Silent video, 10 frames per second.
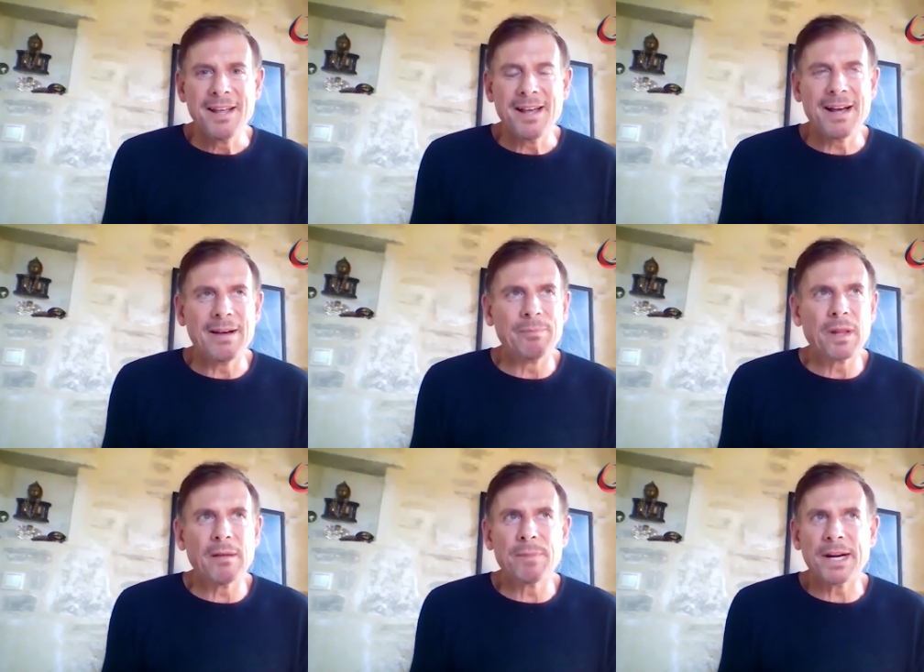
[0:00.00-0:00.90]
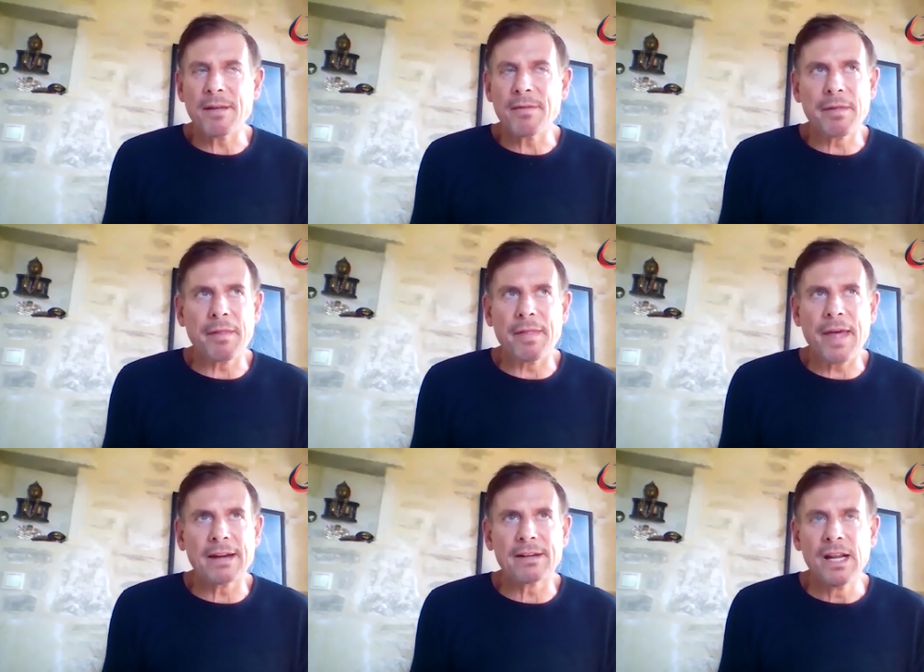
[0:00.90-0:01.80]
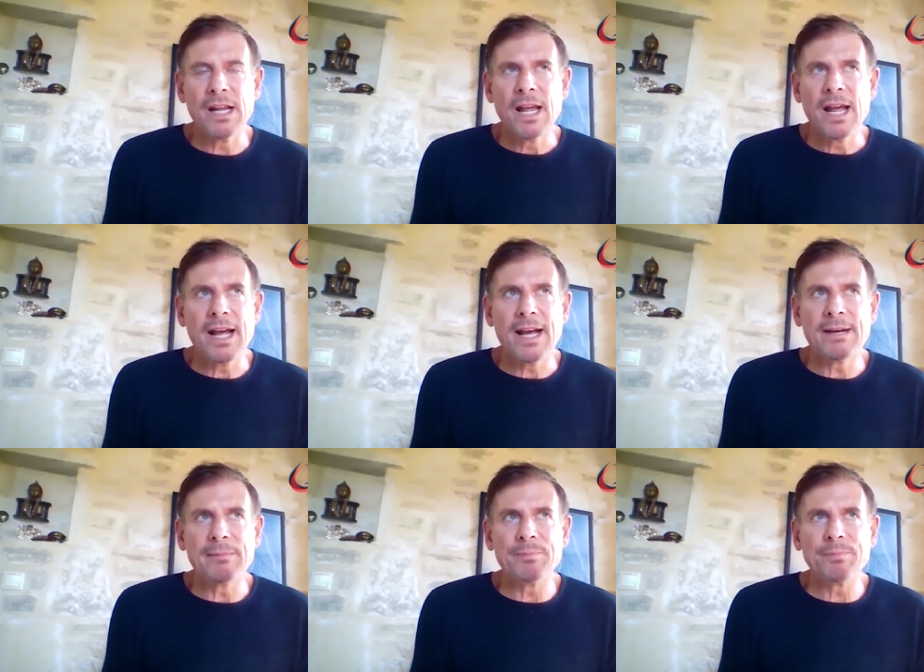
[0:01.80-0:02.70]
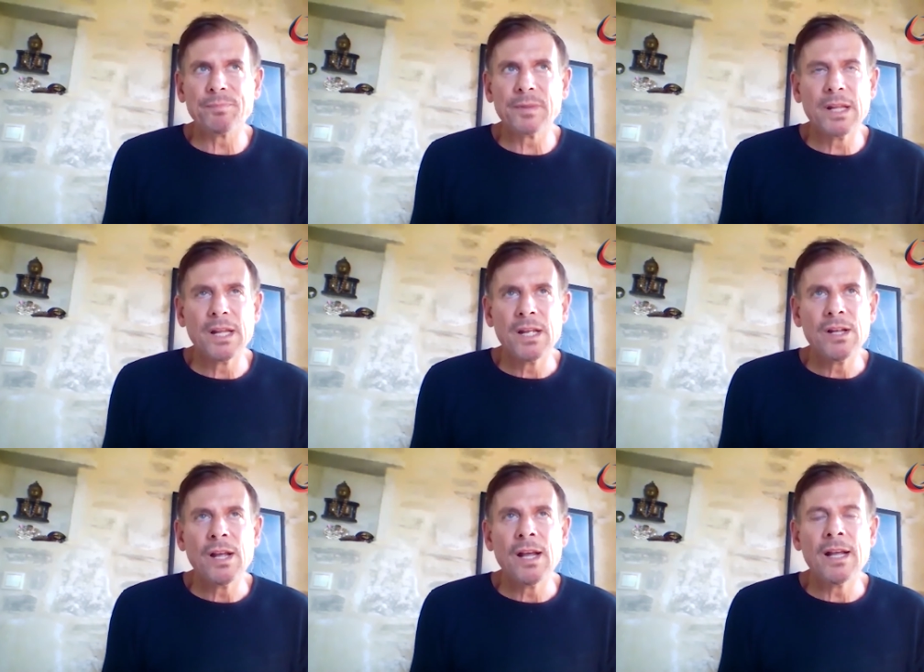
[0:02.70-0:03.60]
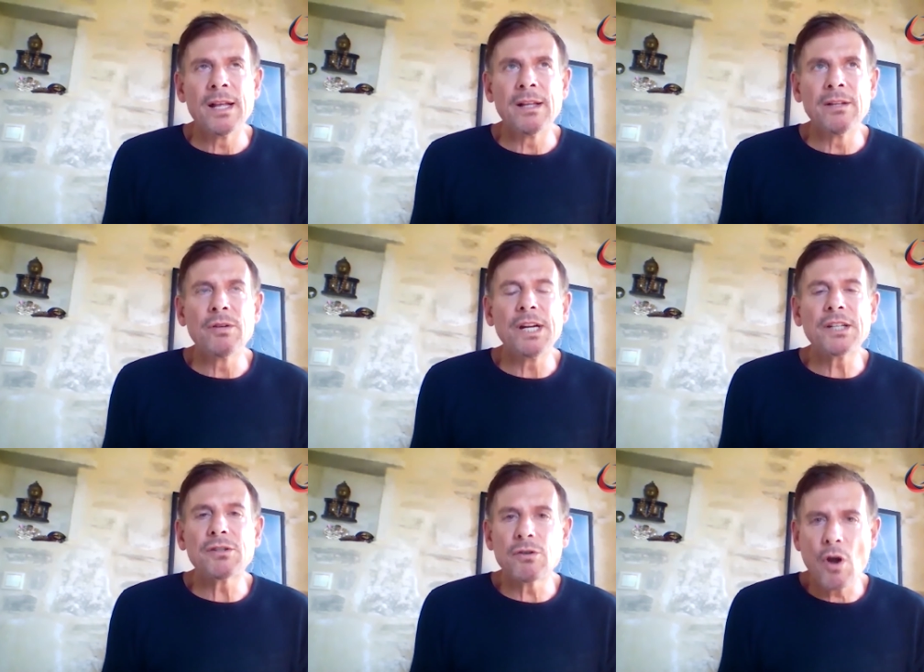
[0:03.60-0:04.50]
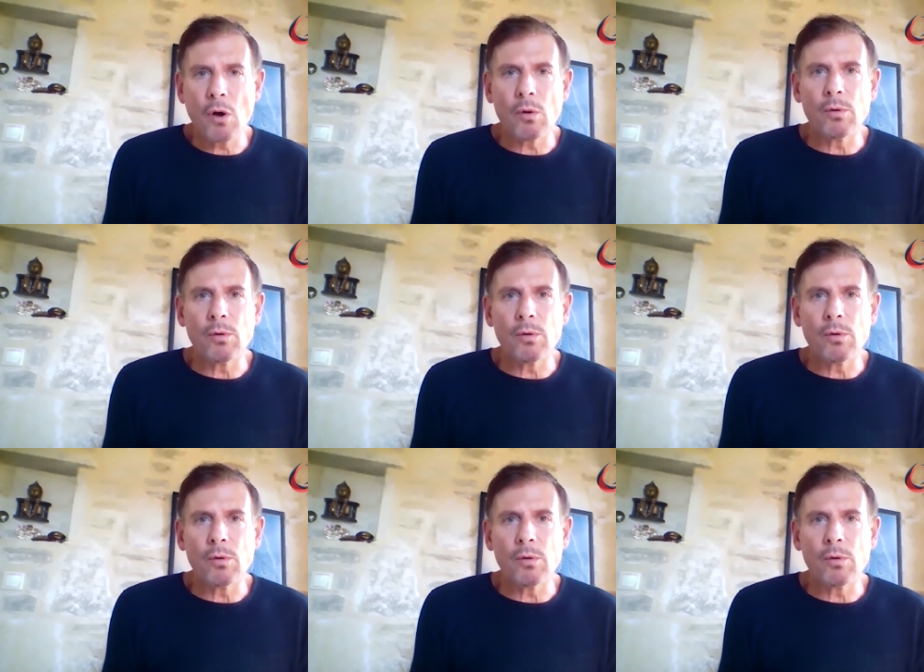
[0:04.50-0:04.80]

Um, but other than that, um, you need to know